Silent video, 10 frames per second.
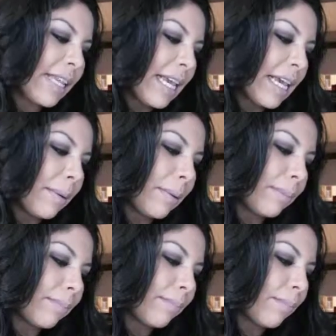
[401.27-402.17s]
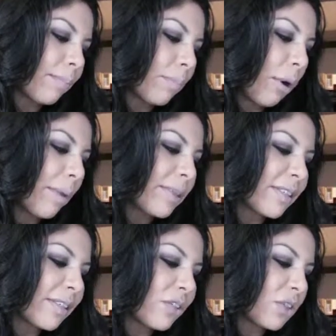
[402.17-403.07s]
It
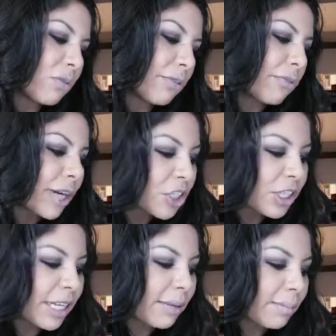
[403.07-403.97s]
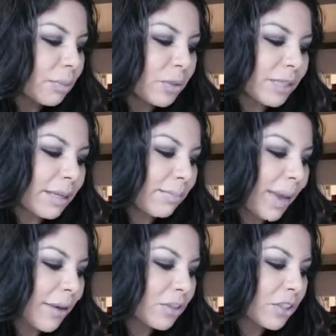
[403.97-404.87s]
promises to refresh and boost and
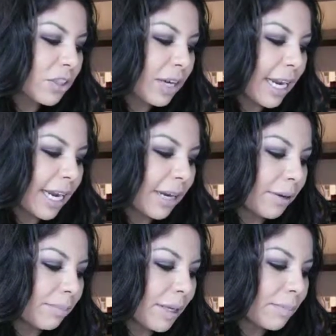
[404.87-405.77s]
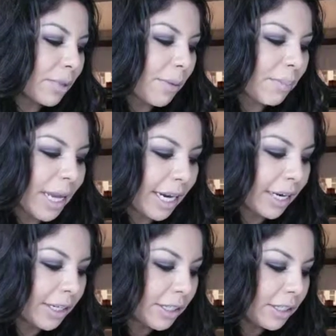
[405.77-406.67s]
bounce your hair, big plump
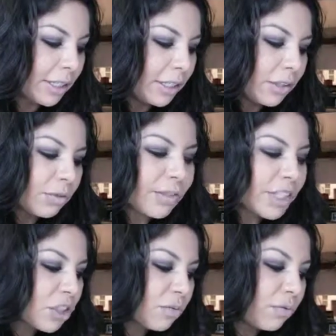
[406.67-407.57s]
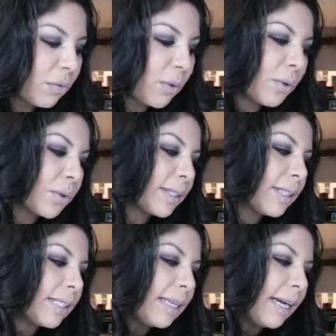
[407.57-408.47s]
hair, fresh and full.
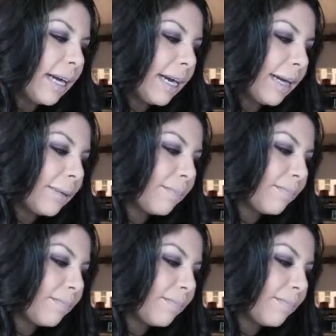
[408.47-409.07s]
Um,